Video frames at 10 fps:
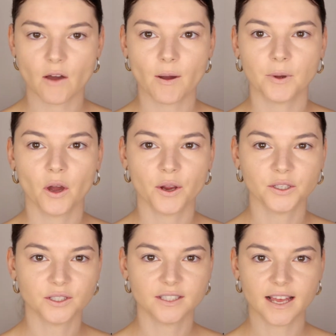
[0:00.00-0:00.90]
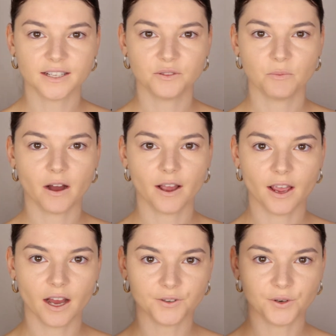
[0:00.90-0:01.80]
Now I'm going to set my
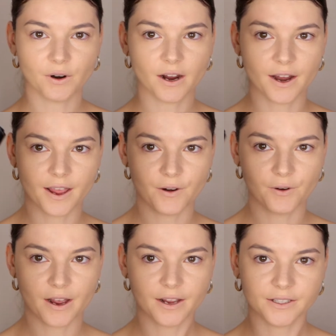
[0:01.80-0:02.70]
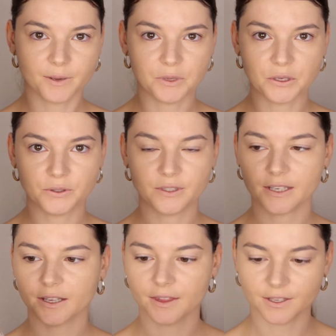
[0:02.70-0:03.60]
under eye area and I'm
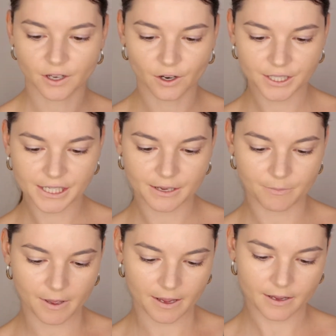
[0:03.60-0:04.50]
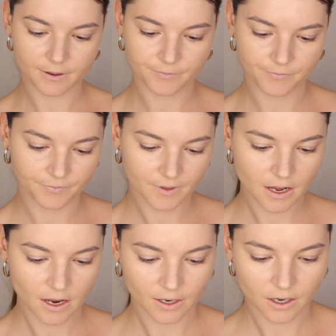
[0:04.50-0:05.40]
using this RCMA
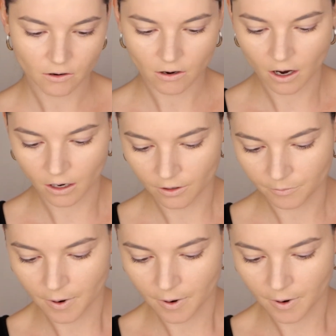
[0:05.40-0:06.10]
No Color